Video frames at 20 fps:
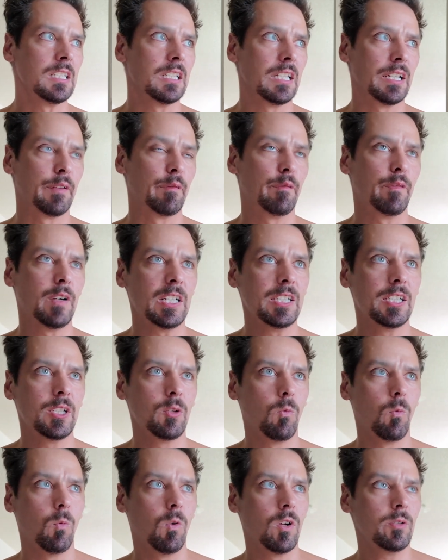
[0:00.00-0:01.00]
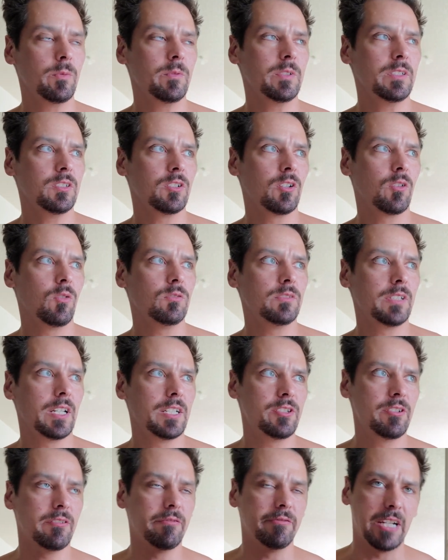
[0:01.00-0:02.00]
like finding what are we in the golden
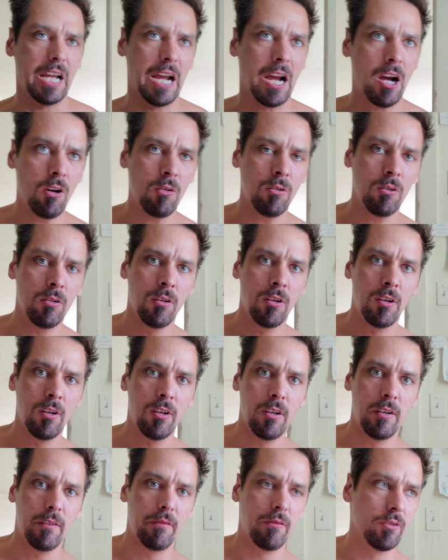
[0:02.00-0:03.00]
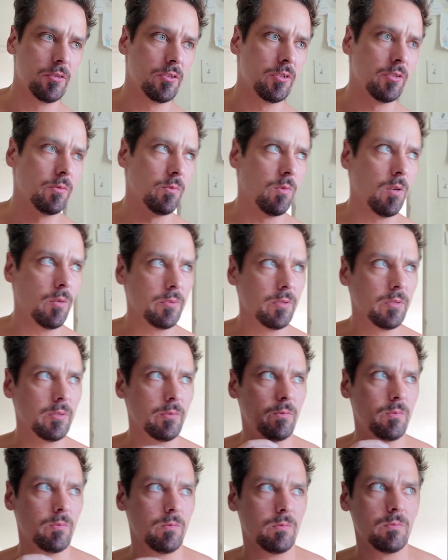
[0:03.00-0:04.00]
age of now versus what
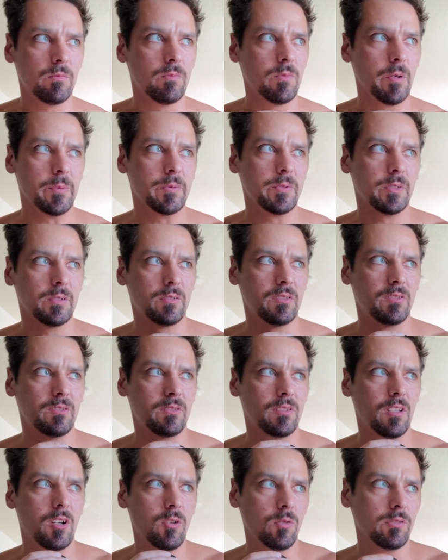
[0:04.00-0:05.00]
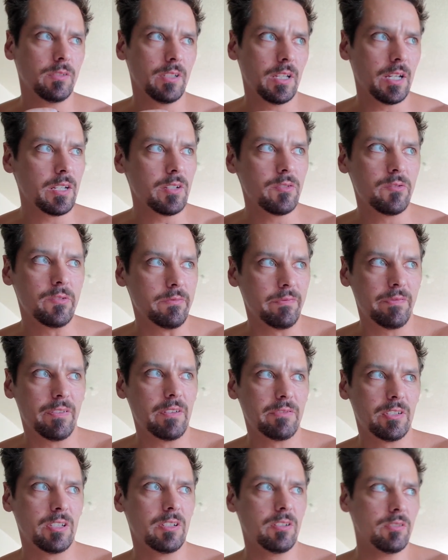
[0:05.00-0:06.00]
was the golden age
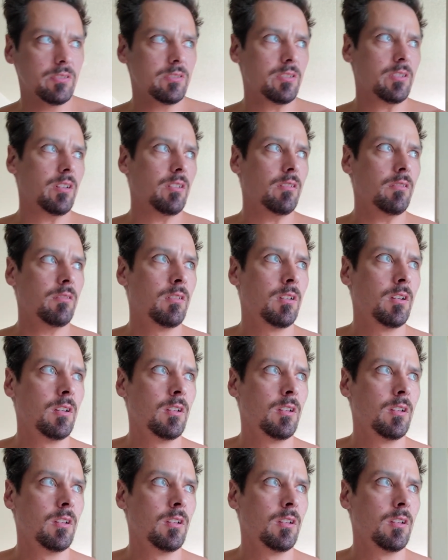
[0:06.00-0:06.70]
50 years ago.